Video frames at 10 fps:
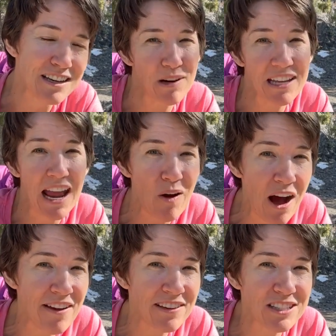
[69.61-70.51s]
but how
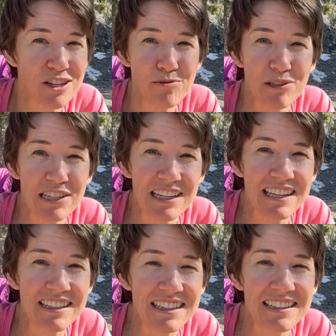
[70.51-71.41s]
I've interpreted
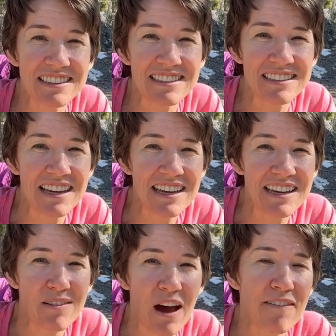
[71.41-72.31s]
it is
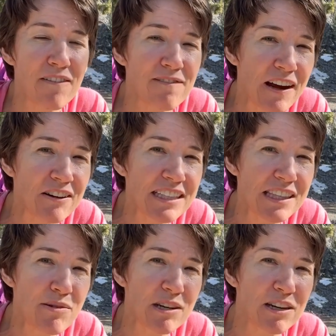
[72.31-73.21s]
I have a very
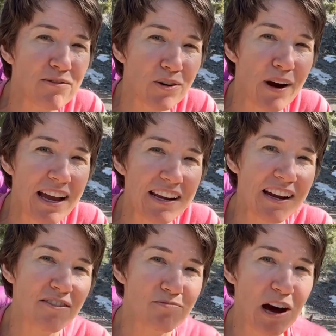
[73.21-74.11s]
limited variety
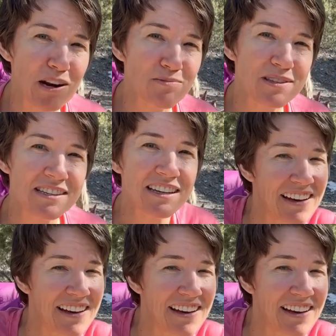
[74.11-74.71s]
of bottoms.